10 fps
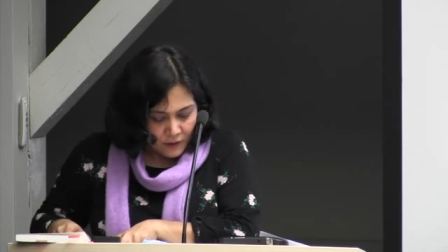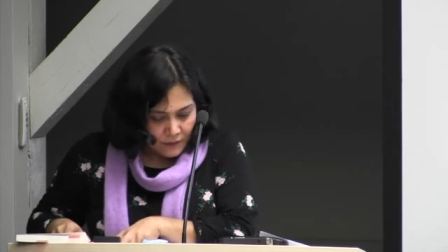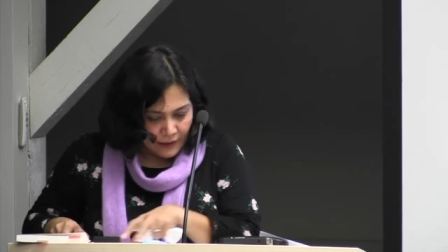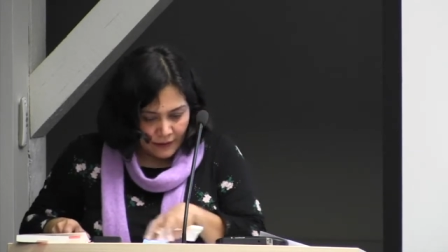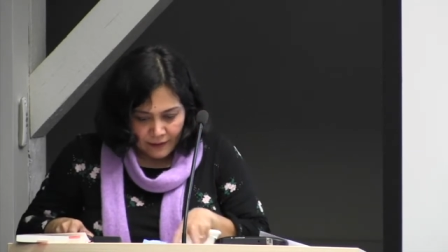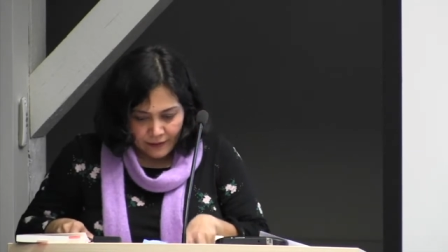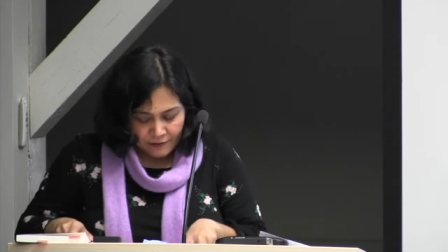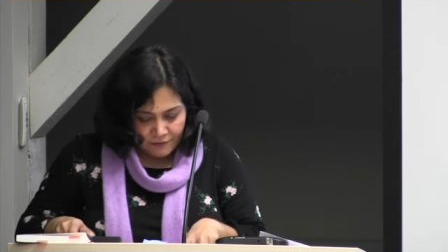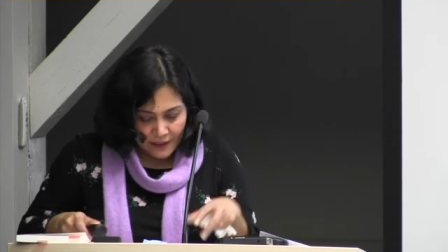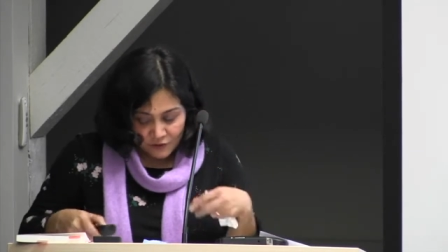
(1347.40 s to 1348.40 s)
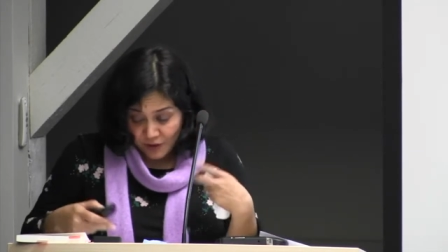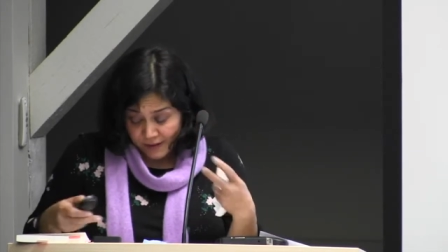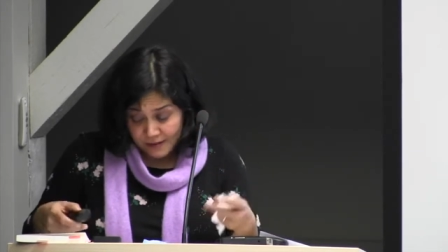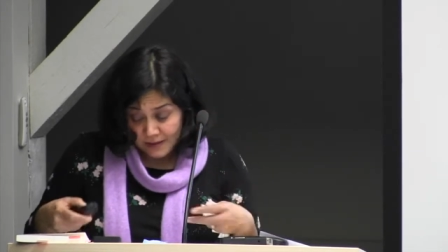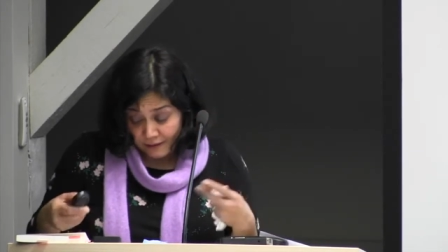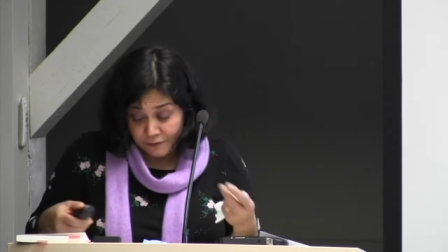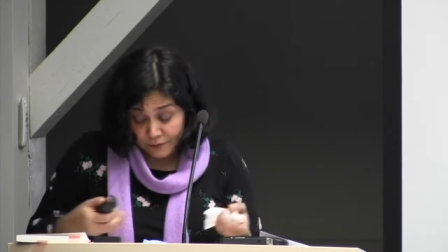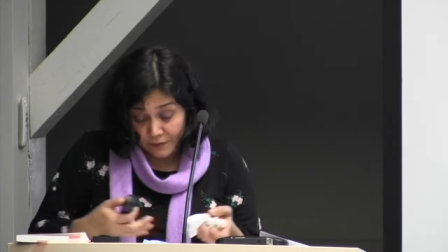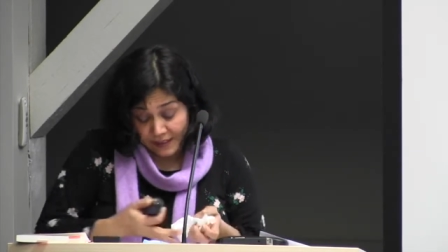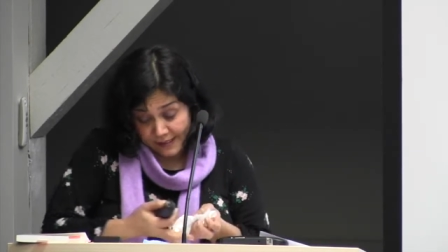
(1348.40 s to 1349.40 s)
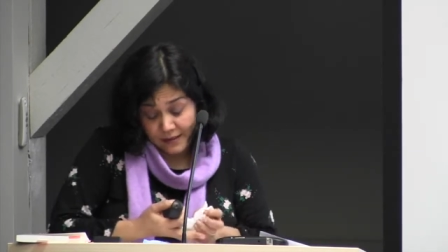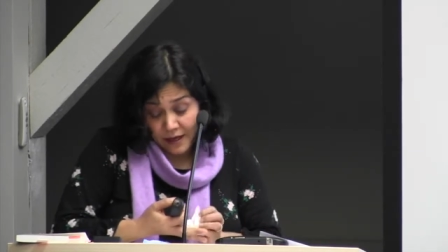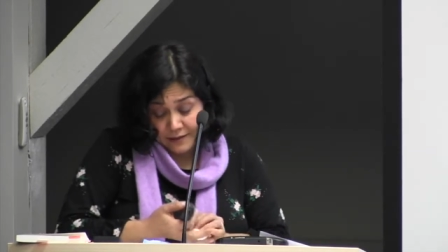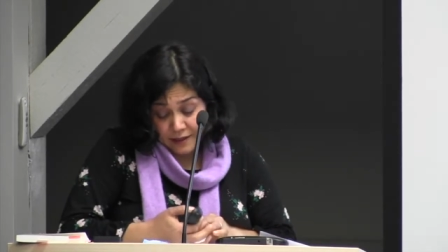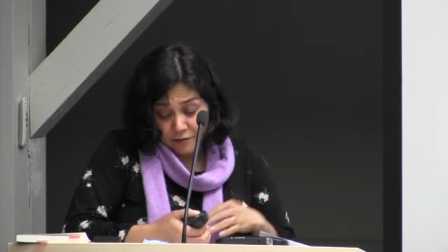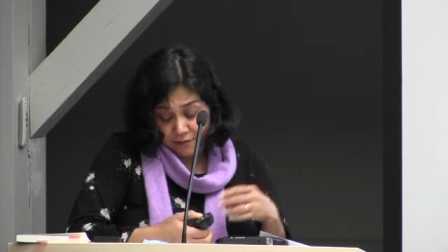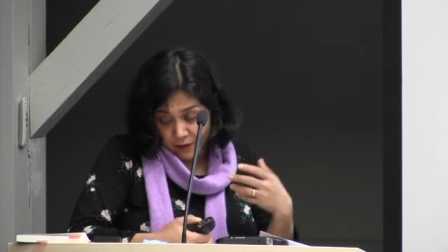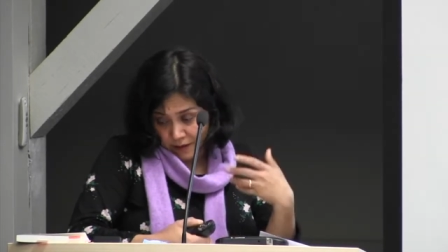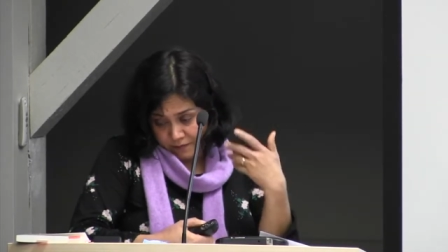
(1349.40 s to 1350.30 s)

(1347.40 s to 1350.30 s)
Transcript: So if I just, this kind of,